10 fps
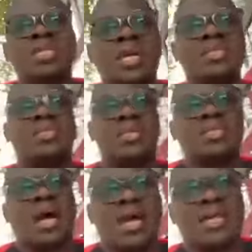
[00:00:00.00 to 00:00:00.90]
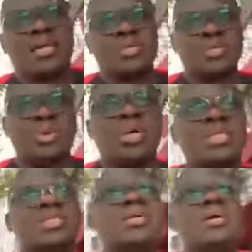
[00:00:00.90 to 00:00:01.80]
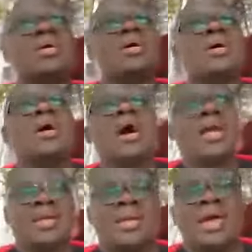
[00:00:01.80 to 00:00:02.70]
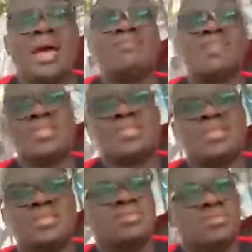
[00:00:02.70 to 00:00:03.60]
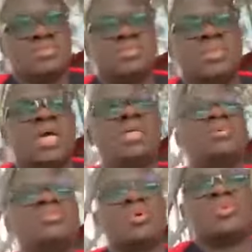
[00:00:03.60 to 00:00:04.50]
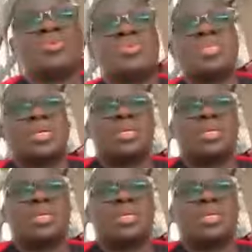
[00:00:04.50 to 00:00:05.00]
I want to own my own mini estate. I can do it. I can have it.